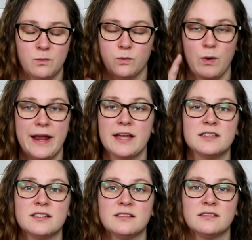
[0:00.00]

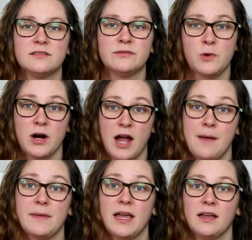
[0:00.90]
rant
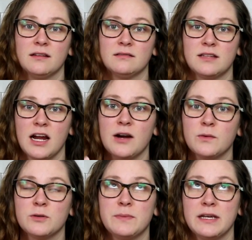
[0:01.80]
coming. There
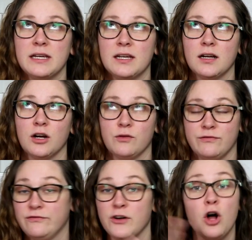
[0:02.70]
will be a
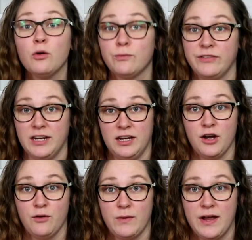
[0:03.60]
full
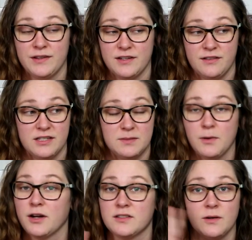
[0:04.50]
video rant on this
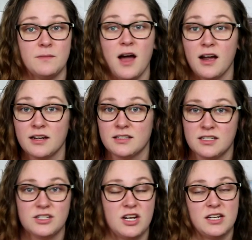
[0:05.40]
book, so I'm not going to
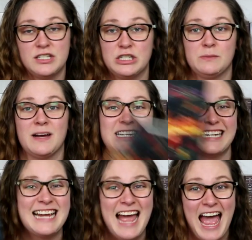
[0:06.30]
touch on it too much.
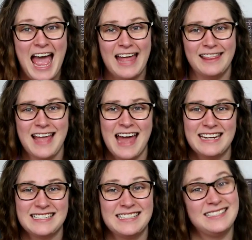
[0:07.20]
And that
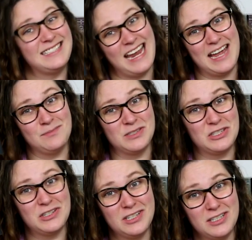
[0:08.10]
is
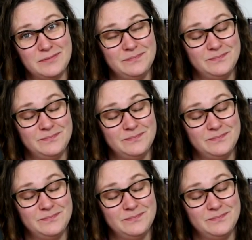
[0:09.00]
Damsel.